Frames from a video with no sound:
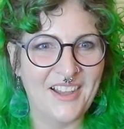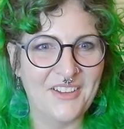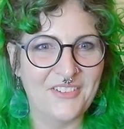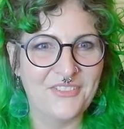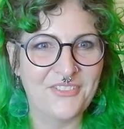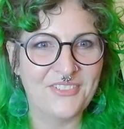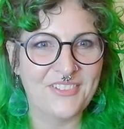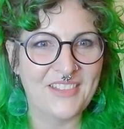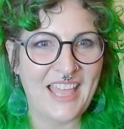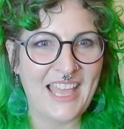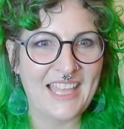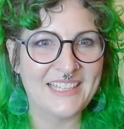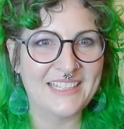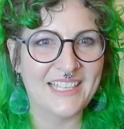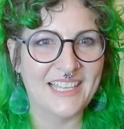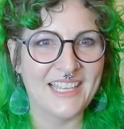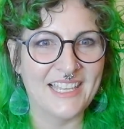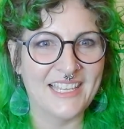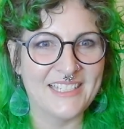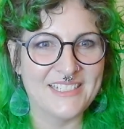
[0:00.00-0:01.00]

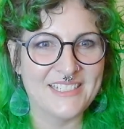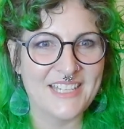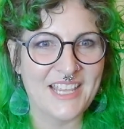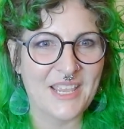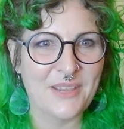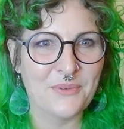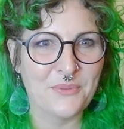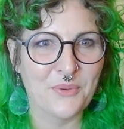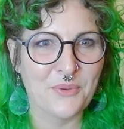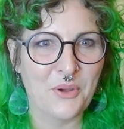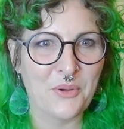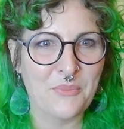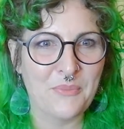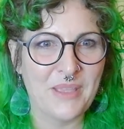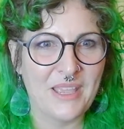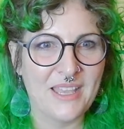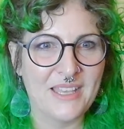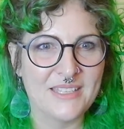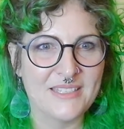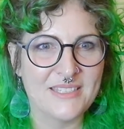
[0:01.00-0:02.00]
Flatland, a
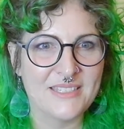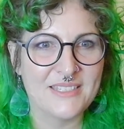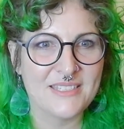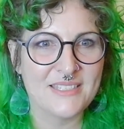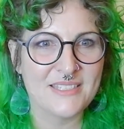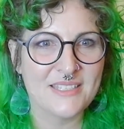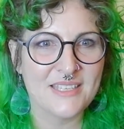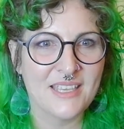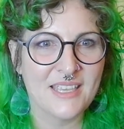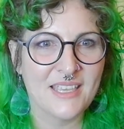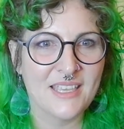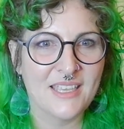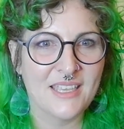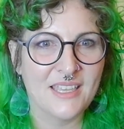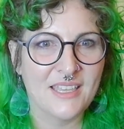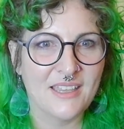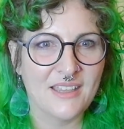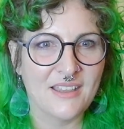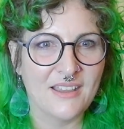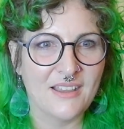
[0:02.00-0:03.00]
romance
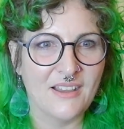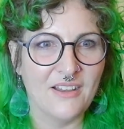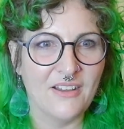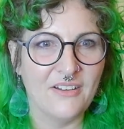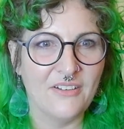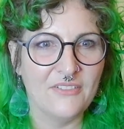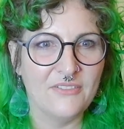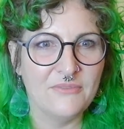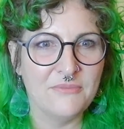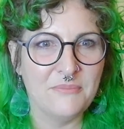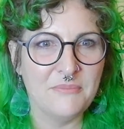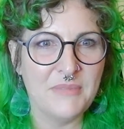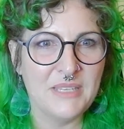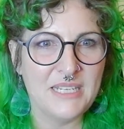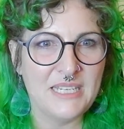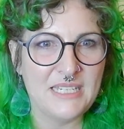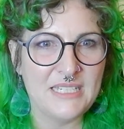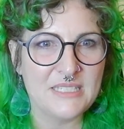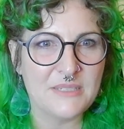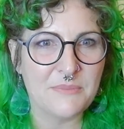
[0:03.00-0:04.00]
of
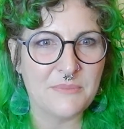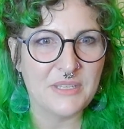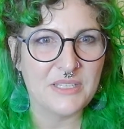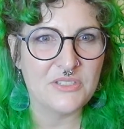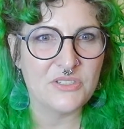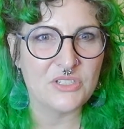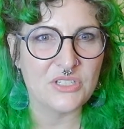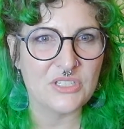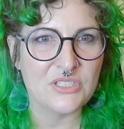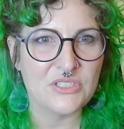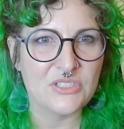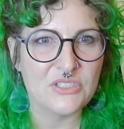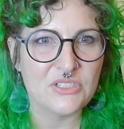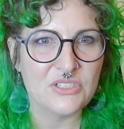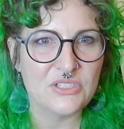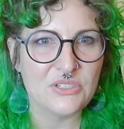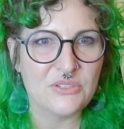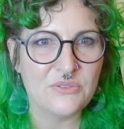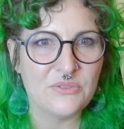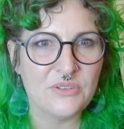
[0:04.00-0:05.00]
many dimensions.
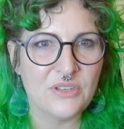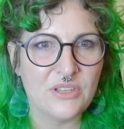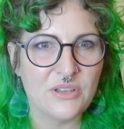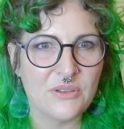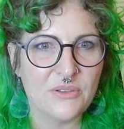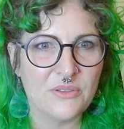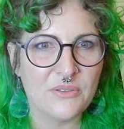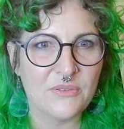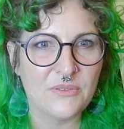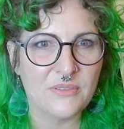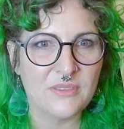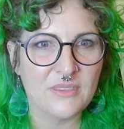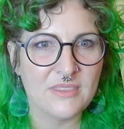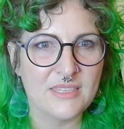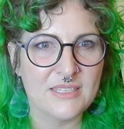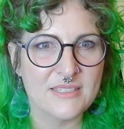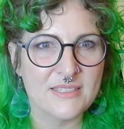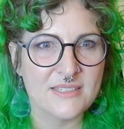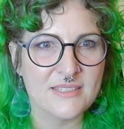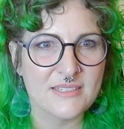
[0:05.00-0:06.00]
Do you know
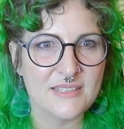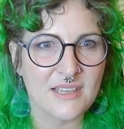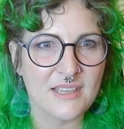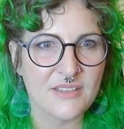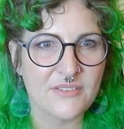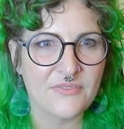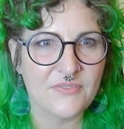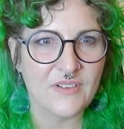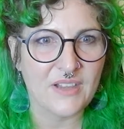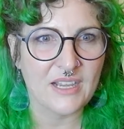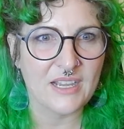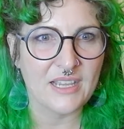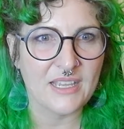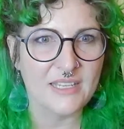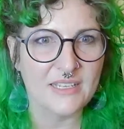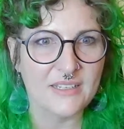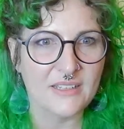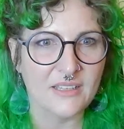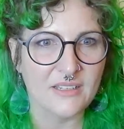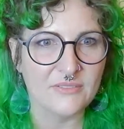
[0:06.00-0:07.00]
the sci-fi
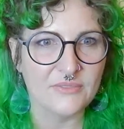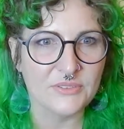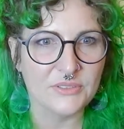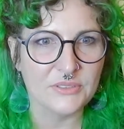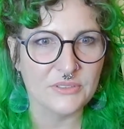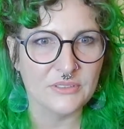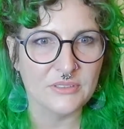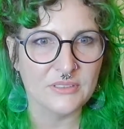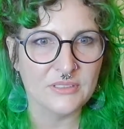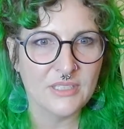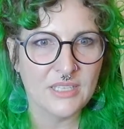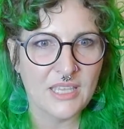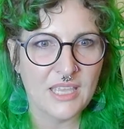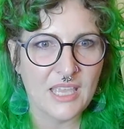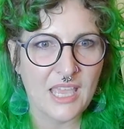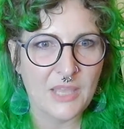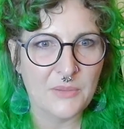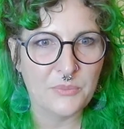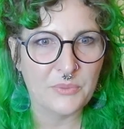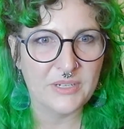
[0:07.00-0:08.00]
novel
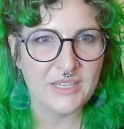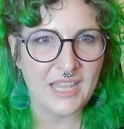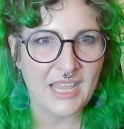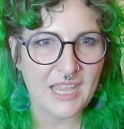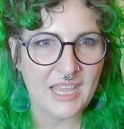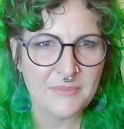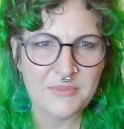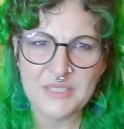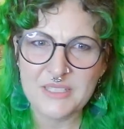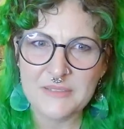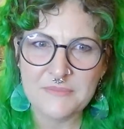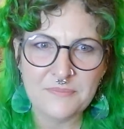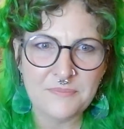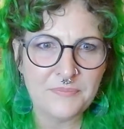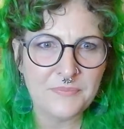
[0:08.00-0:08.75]
Edwin Abbott?